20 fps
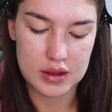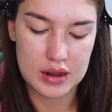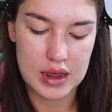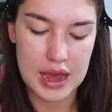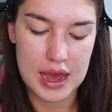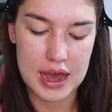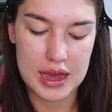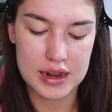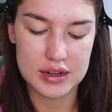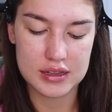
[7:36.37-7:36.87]

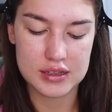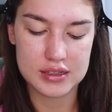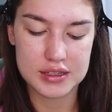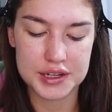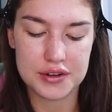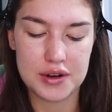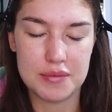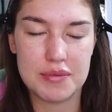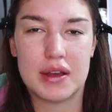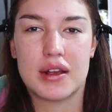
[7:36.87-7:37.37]
had a
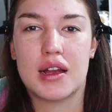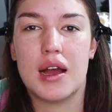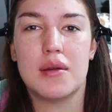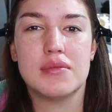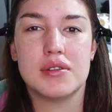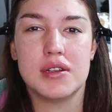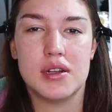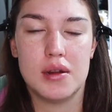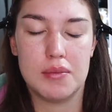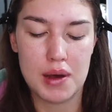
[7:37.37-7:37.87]
serum that
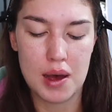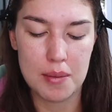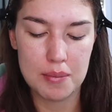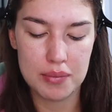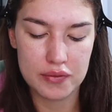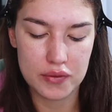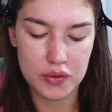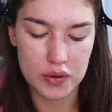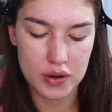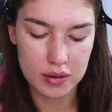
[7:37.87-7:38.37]
comes in a
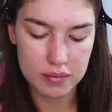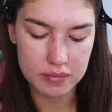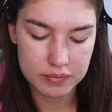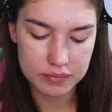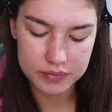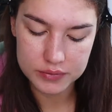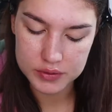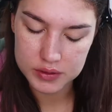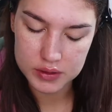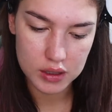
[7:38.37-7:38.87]
pump form,
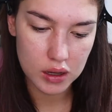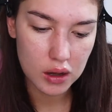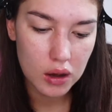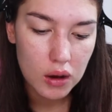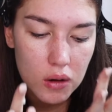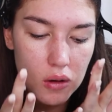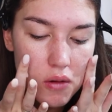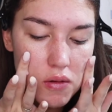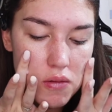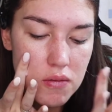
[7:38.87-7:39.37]

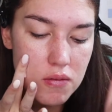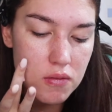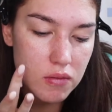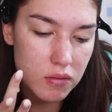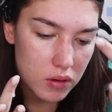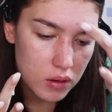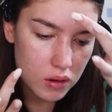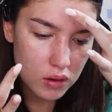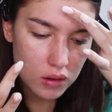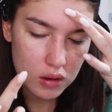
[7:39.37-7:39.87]
so,
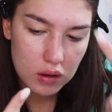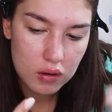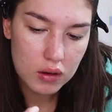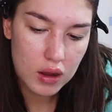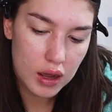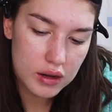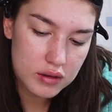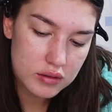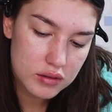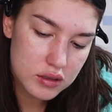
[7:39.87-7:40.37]
oh
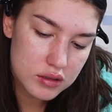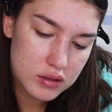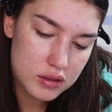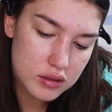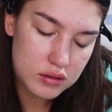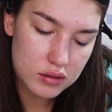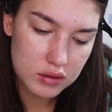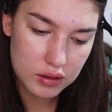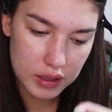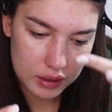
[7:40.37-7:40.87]
God, this
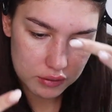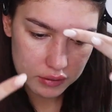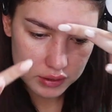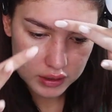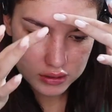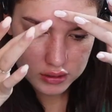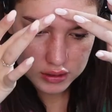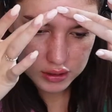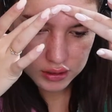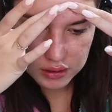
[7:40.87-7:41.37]
is
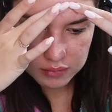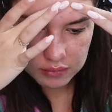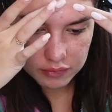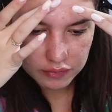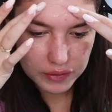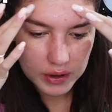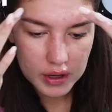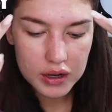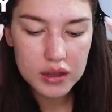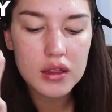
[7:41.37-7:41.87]
liquidy
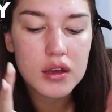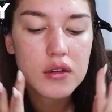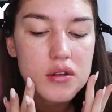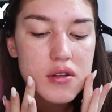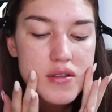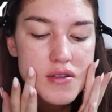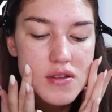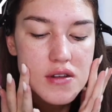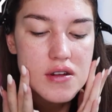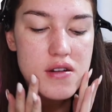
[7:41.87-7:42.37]
serum, very
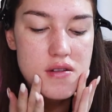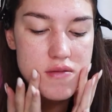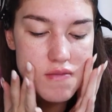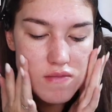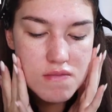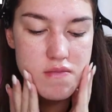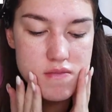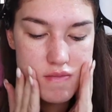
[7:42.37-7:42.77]
liquidy serum.